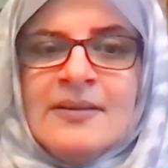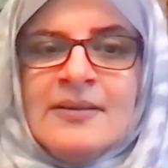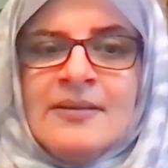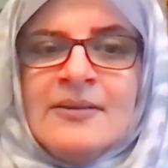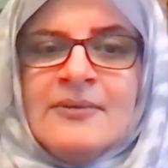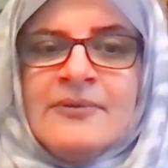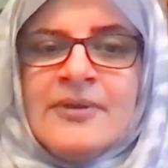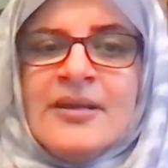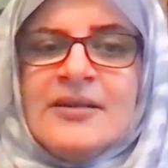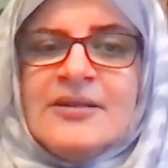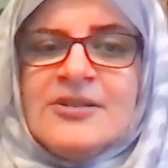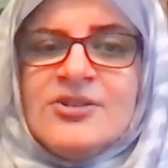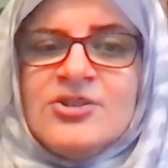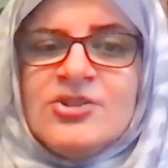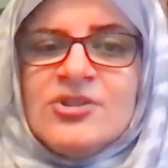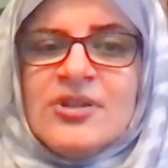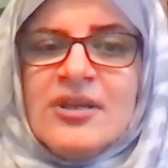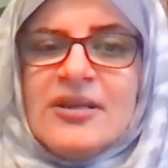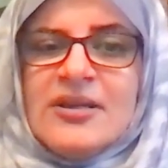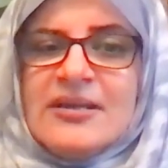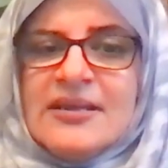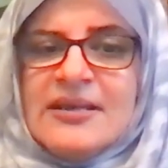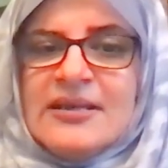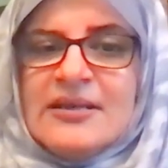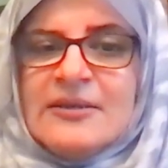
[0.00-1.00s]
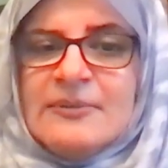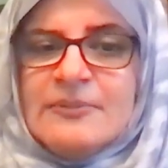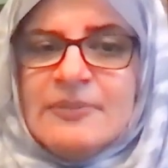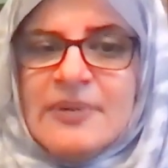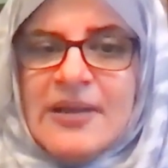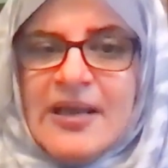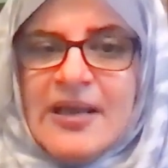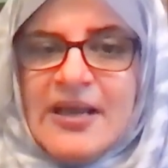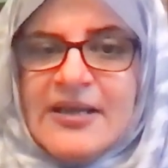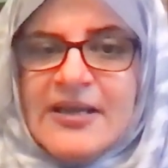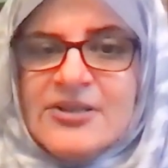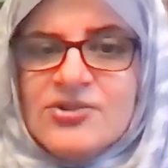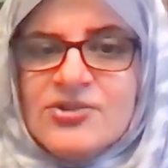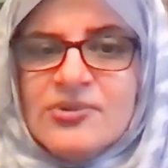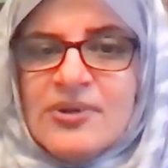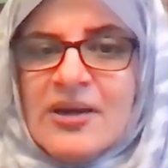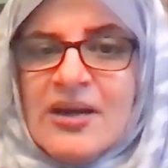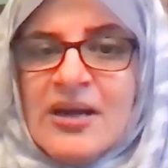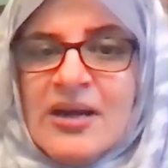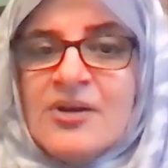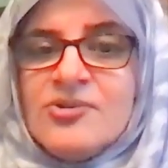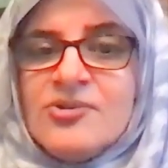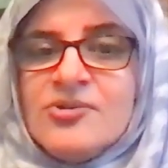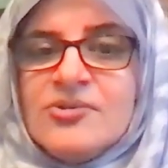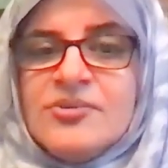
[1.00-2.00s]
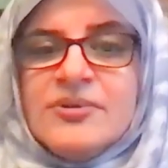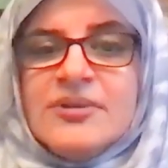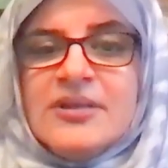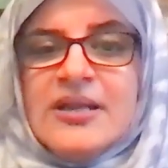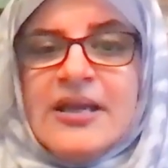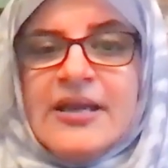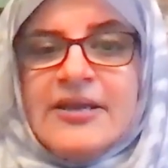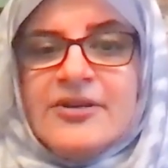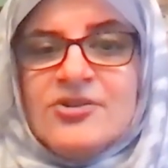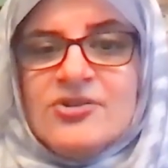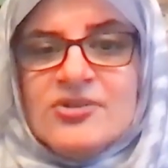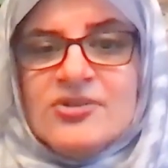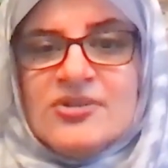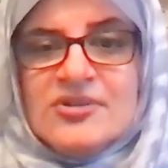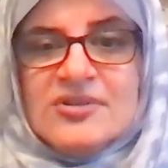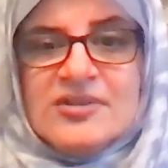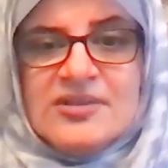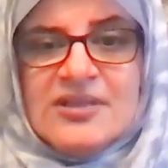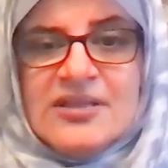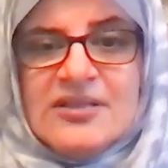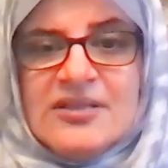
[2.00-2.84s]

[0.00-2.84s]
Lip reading: Whereas Sharia applies to our outward actions